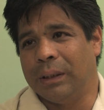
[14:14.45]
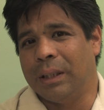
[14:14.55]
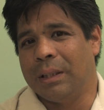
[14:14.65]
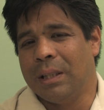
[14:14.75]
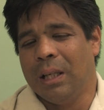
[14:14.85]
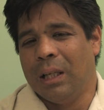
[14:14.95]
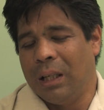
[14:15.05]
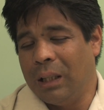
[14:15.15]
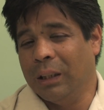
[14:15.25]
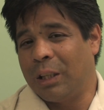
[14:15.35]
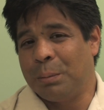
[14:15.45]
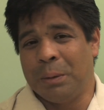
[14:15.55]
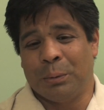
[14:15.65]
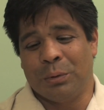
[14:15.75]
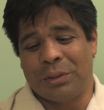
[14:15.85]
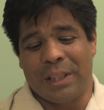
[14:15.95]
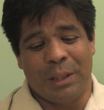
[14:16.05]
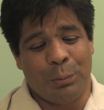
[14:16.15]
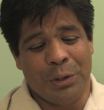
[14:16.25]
Yeah. A lot of people say,